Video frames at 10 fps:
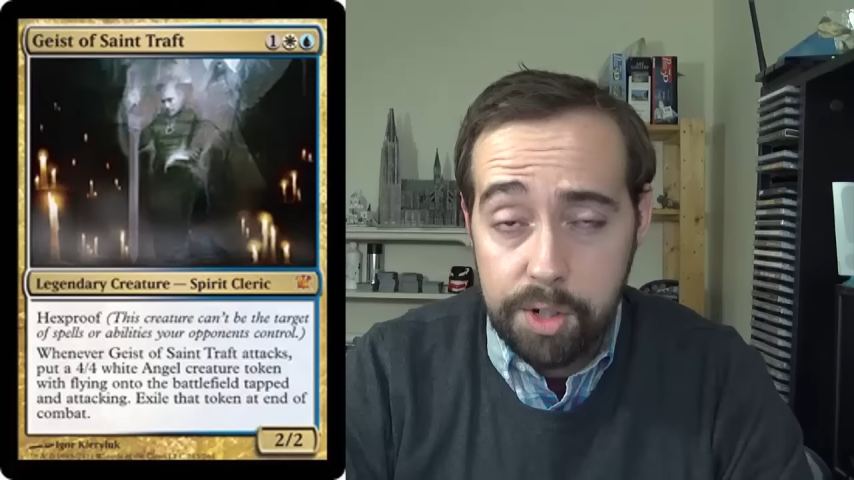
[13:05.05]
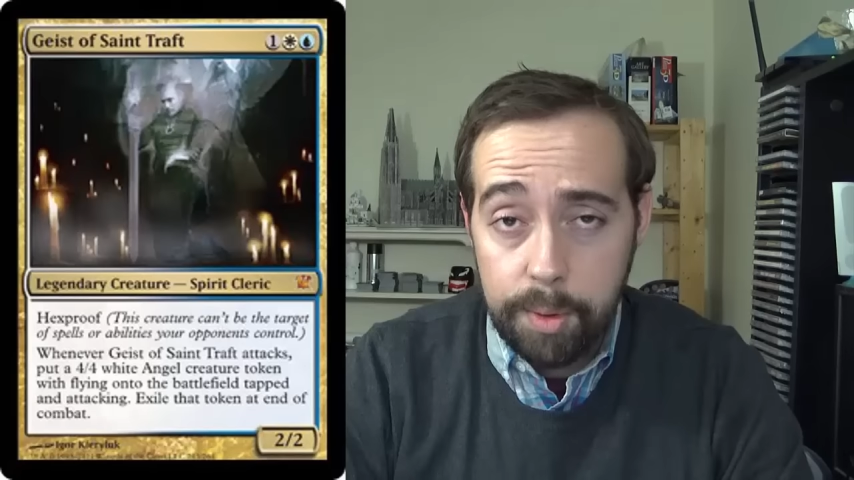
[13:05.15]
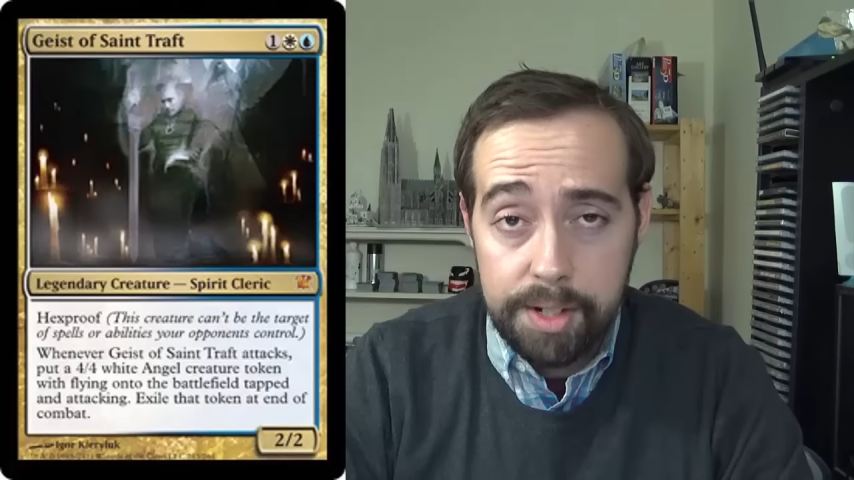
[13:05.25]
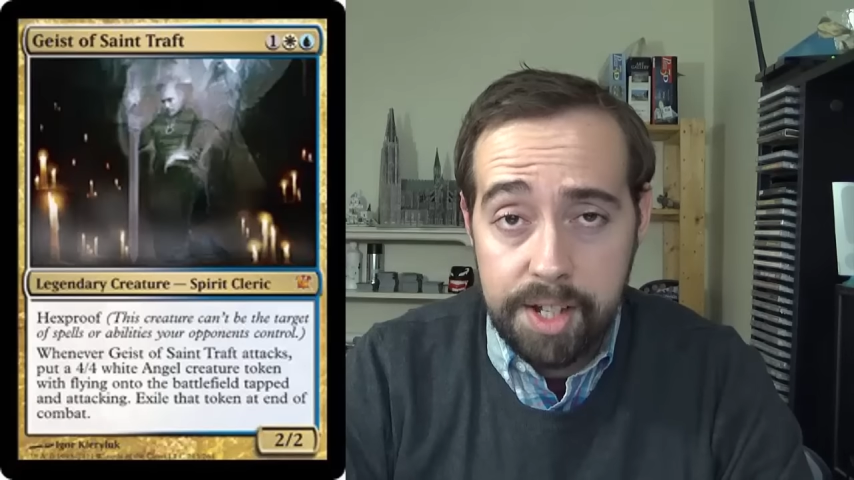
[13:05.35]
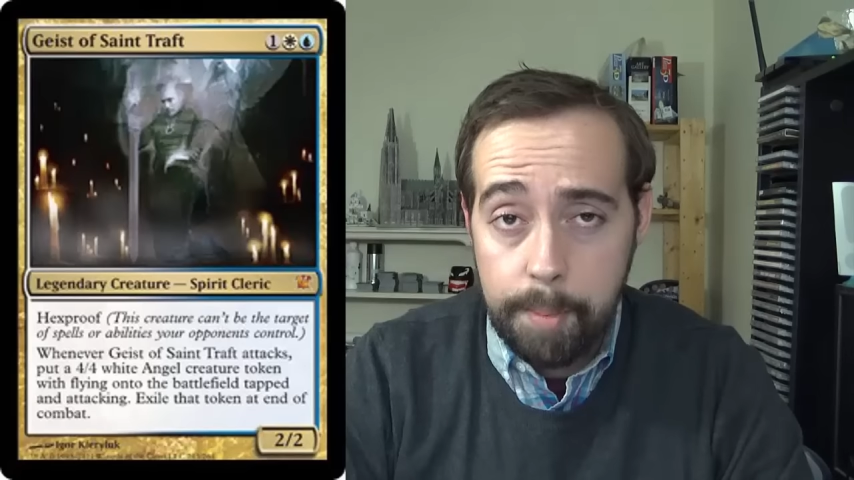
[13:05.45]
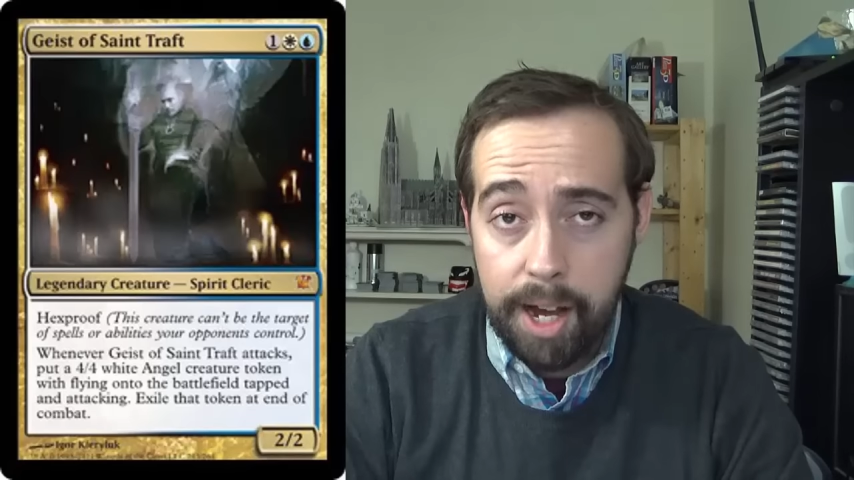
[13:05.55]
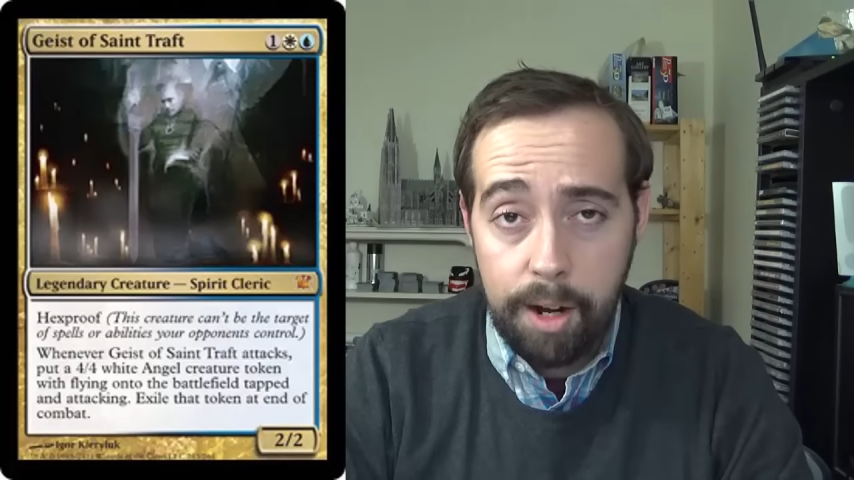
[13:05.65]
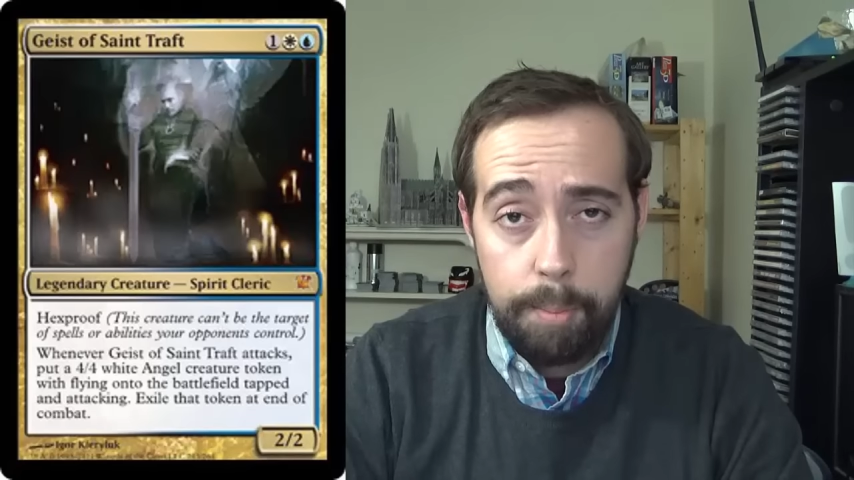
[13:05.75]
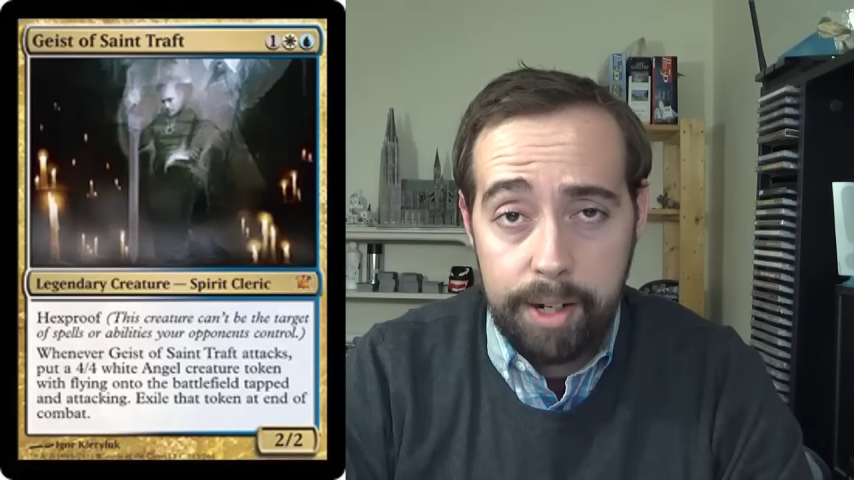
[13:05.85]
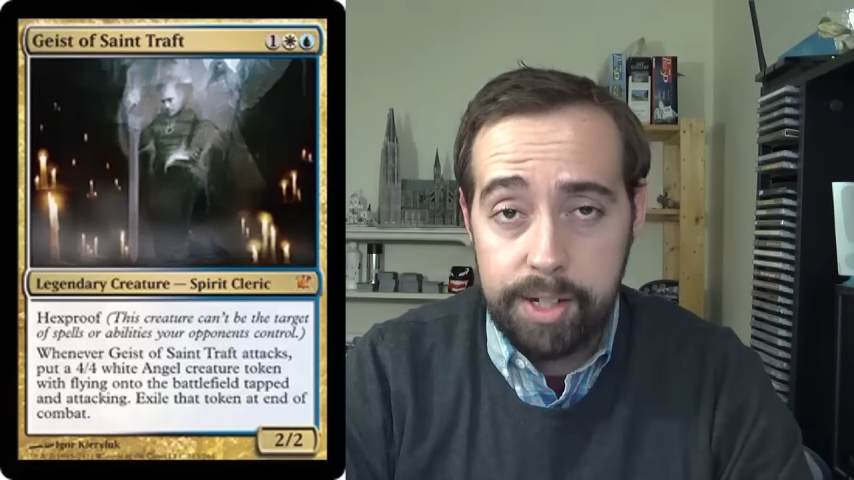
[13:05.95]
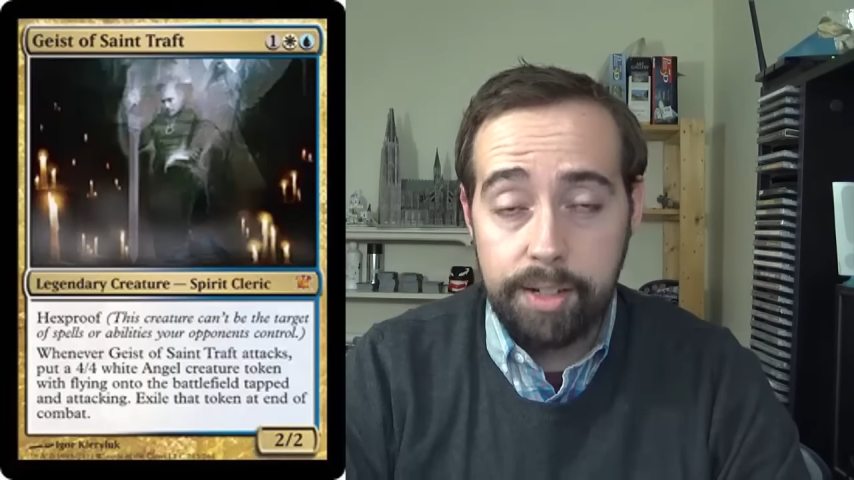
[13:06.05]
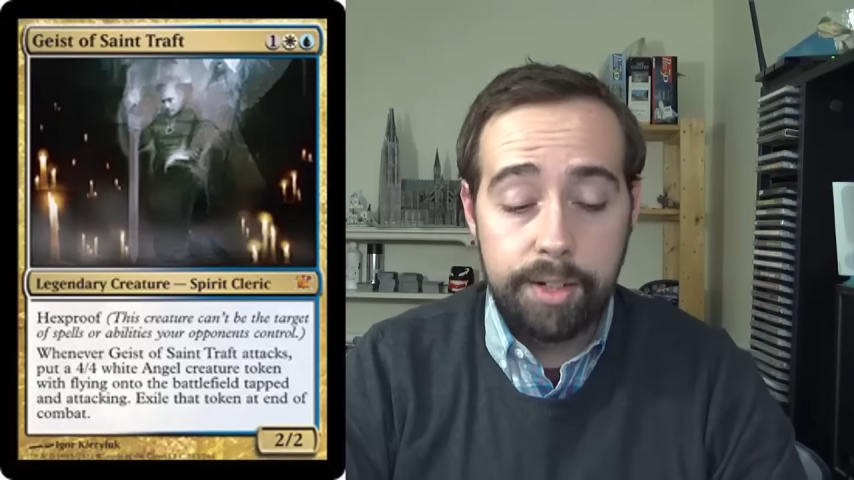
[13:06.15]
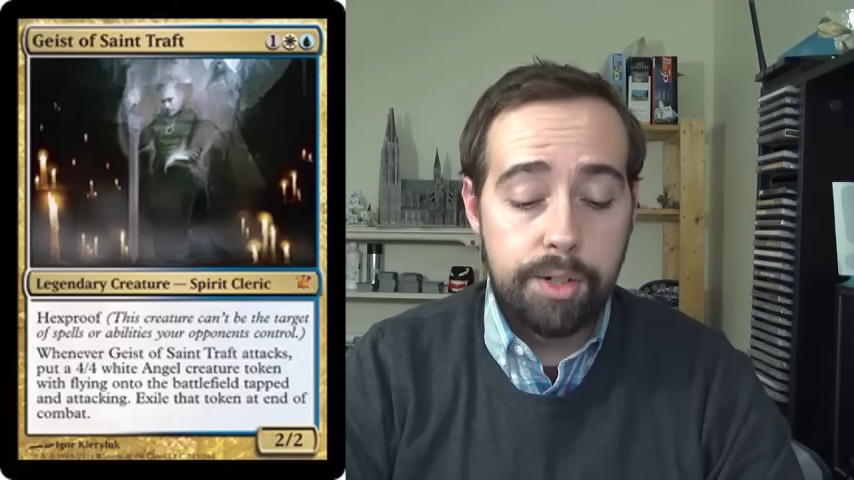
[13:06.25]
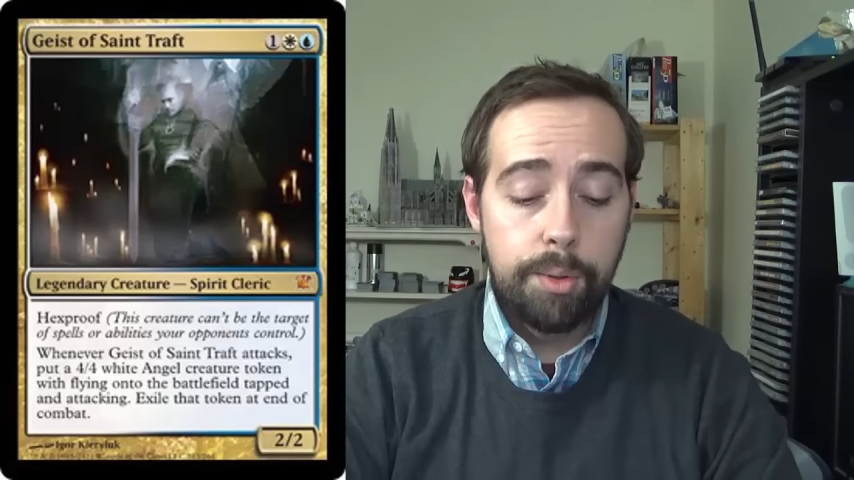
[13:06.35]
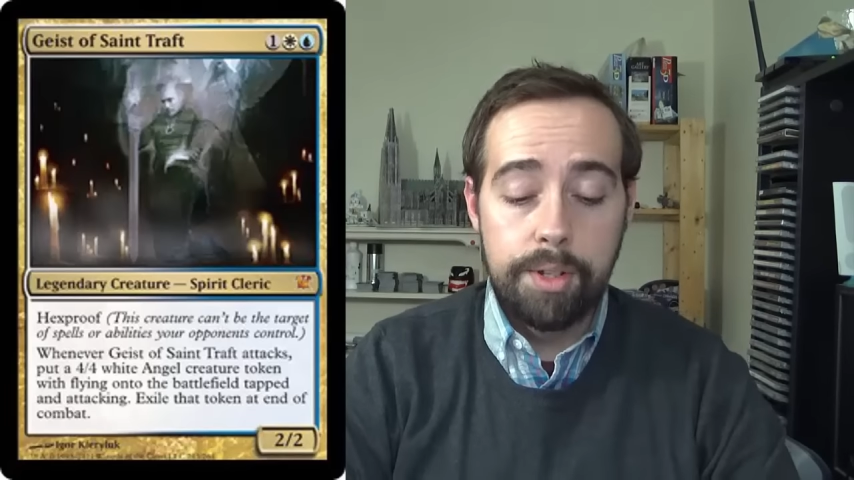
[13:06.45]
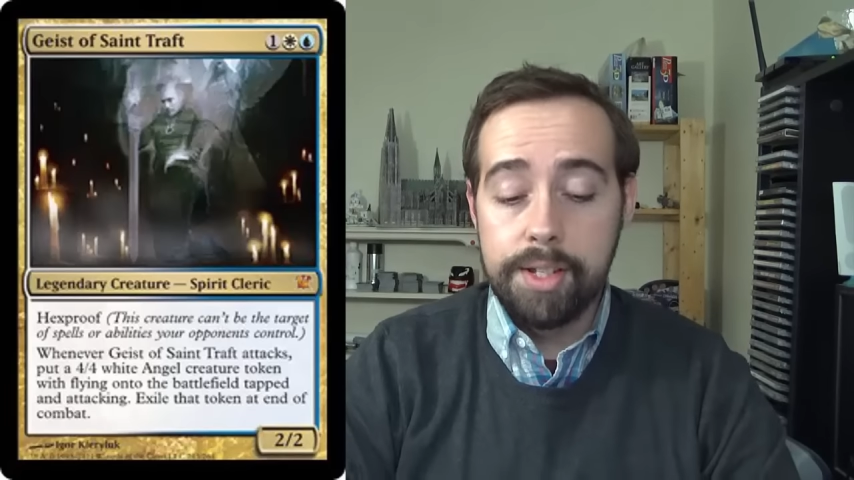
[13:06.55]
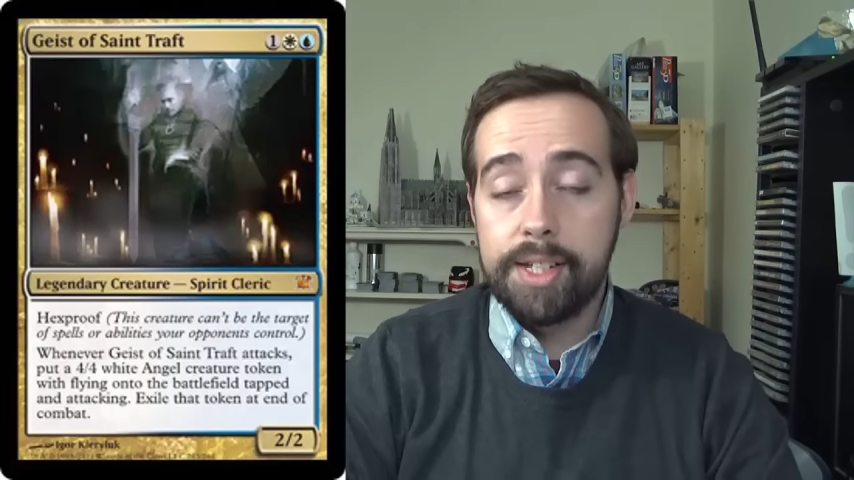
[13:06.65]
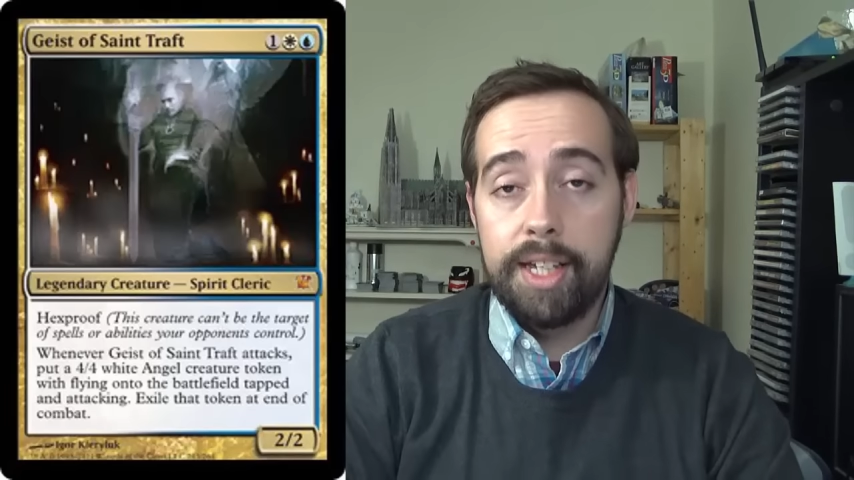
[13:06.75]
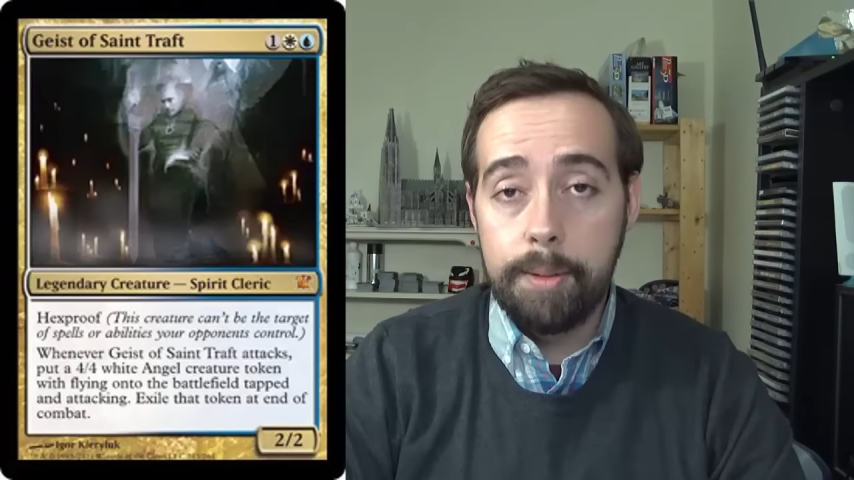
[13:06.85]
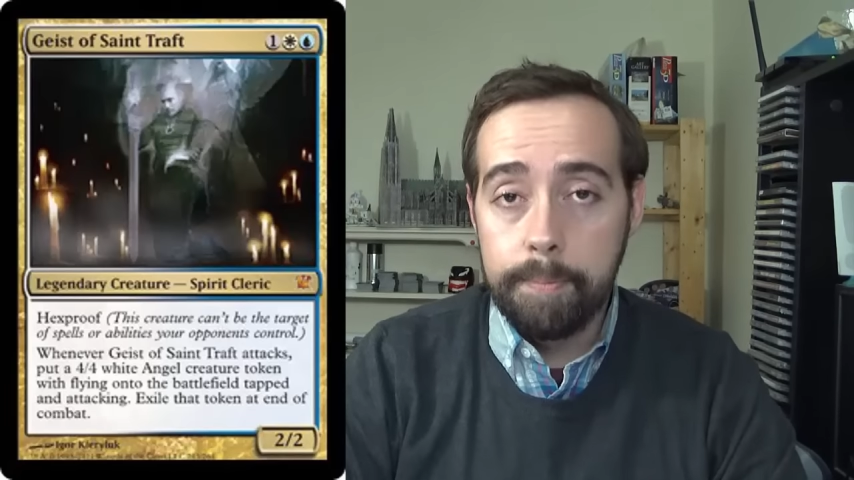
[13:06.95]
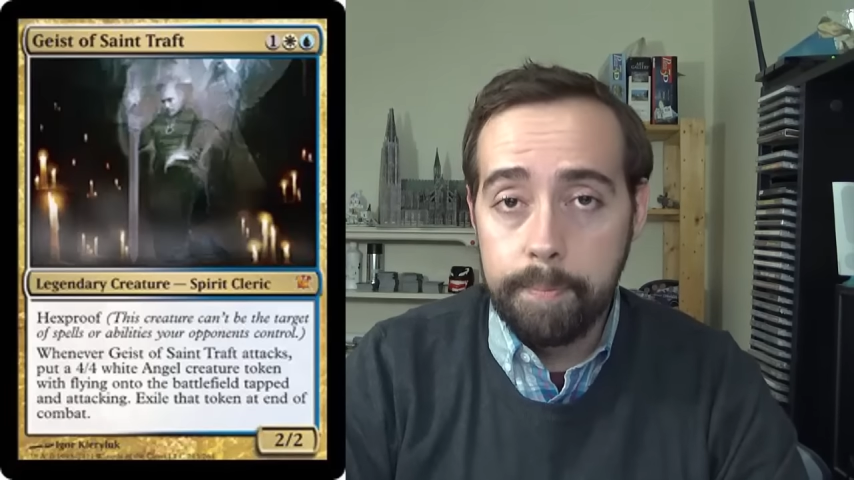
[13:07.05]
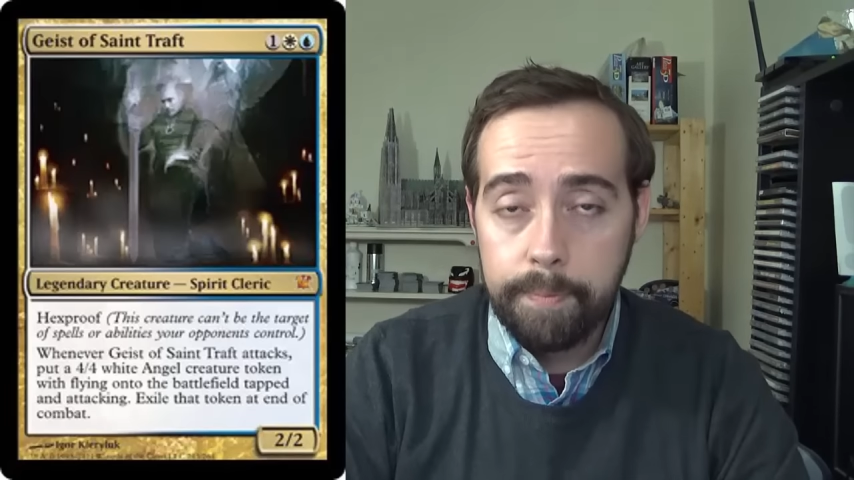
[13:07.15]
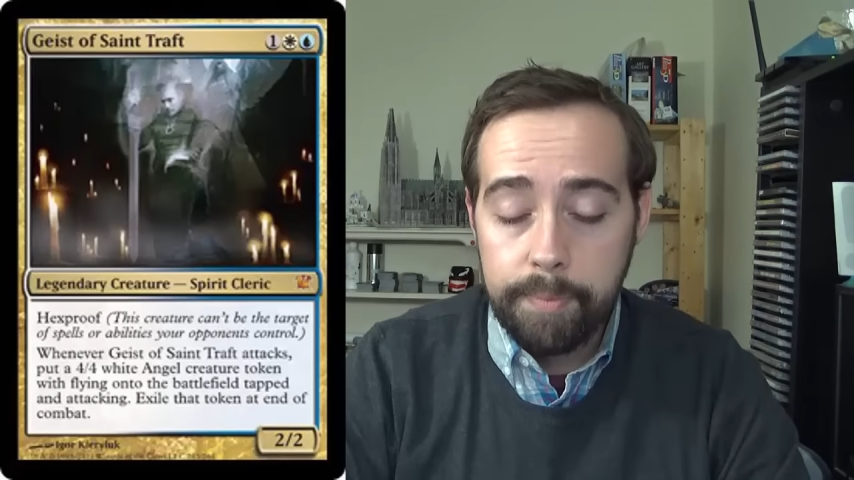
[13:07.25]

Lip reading: to it somehow by dealing 2 to the team.